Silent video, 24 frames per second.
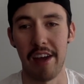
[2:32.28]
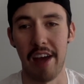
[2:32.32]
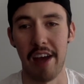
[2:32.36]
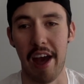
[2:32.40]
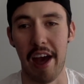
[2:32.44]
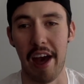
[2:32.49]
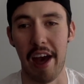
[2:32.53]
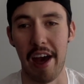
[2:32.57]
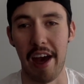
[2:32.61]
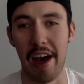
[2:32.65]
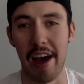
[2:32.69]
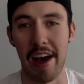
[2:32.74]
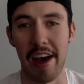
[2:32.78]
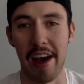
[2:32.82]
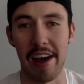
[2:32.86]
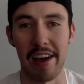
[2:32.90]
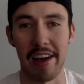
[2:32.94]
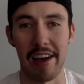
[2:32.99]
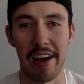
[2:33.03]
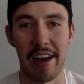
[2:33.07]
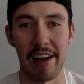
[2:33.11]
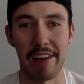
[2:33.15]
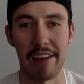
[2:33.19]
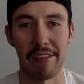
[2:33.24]

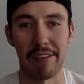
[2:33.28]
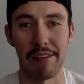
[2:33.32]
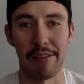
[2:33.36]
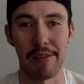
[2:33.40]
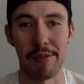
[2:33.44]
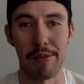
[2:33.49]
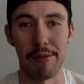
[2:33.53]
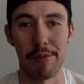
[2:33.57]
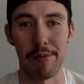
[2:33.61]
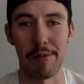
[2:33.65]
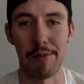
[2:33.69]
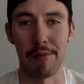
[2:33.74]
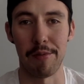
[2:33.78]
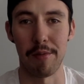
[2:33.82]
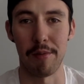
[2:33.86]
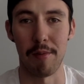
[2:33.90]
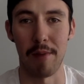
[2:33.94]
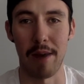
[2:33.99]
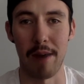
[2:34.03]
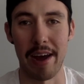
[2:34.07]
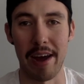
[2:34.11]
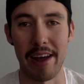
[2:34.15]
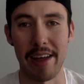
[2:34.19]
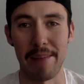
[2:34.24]
as to
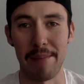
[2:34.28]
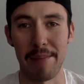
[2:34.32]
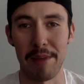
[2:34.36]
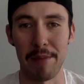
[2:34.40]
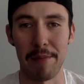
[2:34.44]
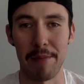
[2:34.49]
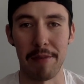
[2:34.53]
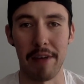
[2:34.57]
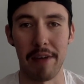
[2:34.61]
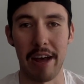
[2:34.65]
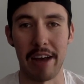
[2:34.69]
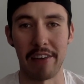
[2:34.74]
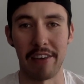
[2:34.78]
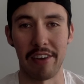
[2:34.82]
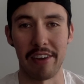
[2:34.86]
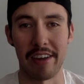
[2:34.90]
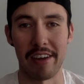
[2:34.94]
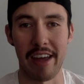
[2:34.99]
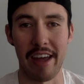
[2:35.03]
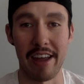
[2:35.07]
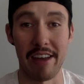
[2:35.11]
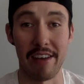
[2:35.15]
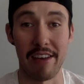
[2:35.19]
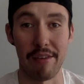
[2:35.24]
why people actually
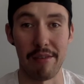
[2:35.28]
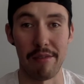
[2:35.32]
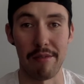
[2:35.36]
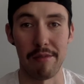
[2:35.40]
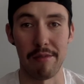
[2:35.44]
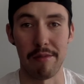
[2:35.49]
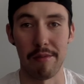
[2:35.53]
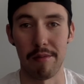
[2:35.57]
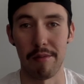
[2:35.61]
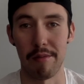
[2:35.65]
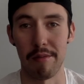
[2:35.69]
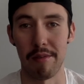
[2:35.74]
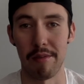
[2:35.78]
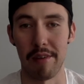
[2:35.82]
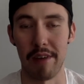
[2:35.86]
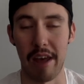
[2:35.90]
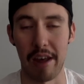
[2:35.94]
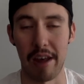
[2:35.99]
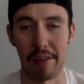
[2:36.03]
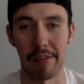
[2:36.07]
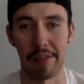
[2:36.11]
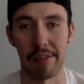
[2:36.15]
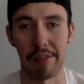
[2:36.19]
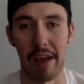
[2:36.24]
can do
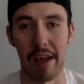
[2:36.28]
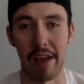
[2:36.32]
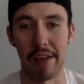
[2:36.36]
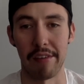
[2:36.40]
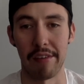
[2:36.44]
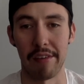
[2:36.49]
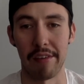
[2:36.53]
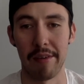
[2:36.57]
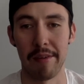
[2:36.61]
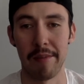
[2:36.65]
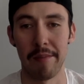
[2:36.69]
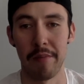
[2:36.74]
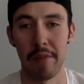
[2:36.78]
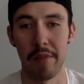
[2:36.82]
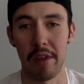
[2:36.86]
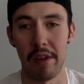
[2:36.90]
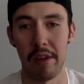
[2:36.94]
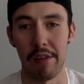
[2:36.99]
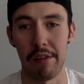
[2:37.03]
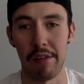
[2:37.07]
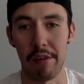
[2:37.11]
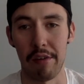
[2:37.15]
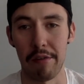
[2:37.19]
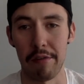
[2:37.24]
exercise.
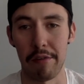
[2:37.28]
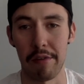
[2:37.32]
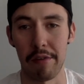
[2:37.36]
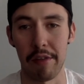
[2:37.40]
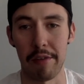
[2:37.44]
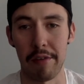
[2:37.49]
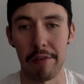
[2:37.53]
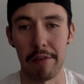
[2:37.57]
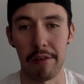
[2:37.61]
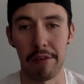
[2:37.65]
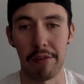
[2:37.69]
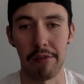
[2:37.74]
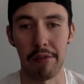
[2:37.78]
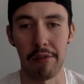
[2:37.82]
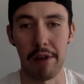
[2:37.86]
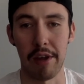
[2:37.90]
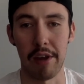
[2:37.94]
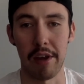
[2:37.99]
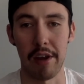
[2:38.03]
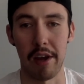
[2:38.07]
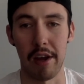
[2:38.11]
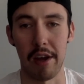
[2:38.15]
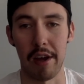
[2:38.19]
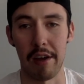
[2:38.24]
So for the first
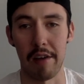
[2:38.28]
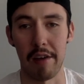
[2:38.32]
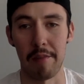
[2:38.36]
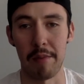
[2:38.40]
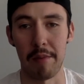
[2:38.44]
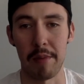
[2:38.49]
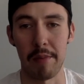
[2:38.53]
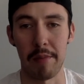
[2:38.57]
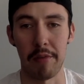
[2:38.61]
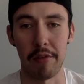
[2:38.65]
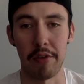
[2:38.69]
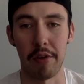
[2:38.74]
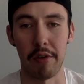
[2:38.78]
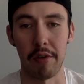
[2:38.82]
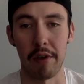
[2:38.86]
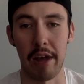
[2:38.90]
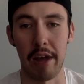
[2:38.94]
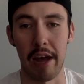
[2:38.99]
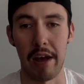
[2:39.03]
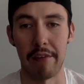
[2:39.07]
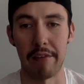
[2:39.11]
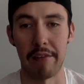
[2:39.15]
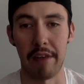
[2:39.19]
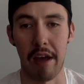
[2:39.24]
one, people don't
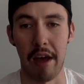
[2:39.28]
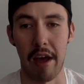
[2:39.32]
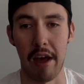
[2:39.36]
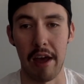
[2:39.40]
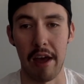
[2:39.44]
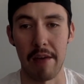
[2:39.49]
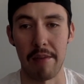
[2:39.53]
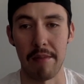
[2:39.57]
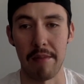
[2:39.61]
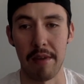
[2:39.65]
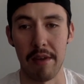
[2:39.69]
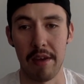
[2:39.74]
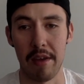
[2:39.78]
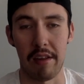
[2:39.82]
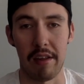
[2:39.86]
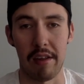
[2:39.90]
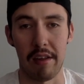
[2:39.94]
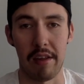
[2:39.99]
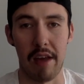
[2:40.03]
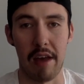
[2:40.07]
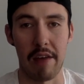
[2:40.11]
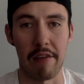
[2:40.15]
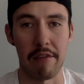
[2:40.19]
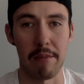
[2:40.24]
have time.
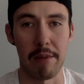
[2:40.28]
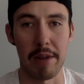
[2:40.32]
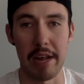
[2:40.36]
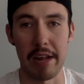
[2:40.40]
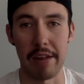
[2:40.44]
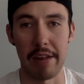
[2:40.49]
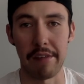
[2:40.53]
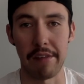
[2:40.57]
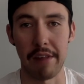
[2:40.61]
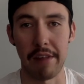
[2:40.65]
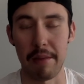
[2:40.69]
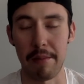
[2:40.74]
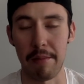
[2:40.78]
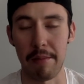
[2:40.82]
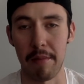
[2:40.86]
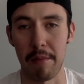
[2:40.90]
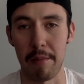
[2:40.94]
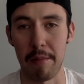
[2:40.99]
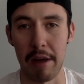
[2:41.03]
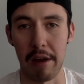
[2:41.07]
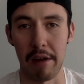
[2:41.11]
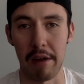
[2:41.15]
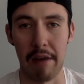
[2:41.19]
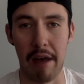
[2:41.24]
Everybody has the same
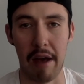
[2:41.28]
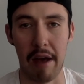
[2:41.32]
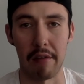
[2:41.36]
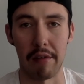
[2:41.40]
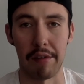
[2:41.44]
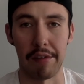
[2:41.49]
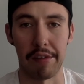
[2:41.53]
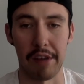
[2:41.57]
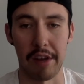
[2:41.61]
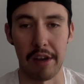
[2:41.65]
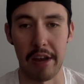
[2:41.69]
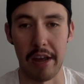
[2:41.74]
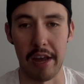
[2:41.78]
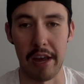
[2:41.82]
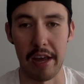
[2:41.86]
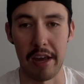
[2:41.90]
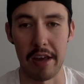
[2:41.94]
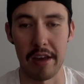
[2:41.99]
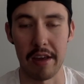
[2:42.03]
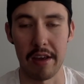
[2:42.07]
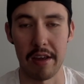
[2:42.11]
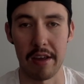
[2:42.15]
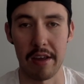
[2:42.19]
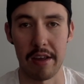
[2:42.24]
amount of hours in a
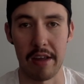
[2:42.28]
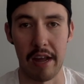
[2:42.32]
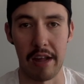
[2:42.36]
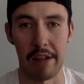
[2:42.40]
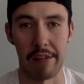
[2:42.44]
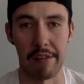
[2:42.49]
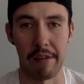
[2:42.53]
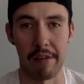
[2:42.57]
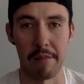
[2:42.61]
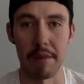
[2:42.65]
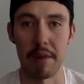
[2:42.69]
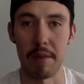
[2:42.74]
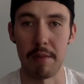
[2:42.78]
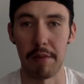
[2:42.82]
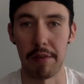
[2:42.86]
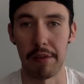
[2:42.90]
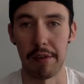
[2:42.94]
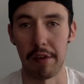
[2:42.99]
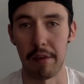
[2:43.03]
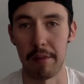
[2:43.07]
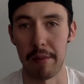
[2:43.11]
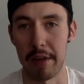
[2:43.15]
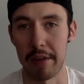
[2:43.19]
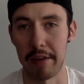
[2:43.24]
day, yet some people
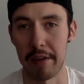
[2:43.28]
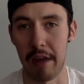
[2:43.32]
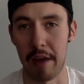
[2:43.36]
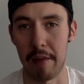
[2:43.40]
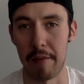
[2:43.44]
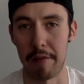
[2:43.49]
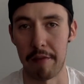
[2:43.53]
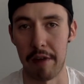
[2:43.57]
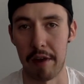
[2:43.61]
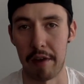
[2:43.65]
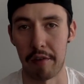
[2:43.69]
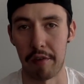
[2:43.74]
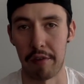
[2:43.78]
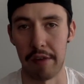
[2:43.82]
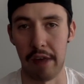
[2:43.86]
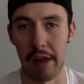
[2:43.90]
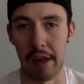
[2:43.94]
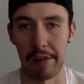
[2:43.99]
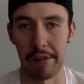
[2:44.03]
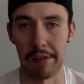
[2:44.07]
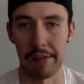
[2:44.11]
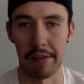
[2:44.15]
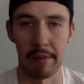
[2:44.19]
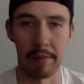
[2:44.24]
still make time for exercise
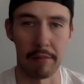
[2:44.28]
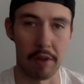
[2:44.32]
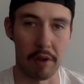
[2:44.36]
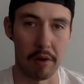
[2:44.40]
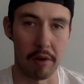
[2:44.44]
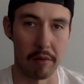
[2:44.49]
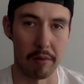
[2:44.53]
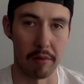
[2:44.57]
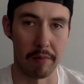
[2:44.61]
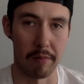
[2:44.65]
and some don't.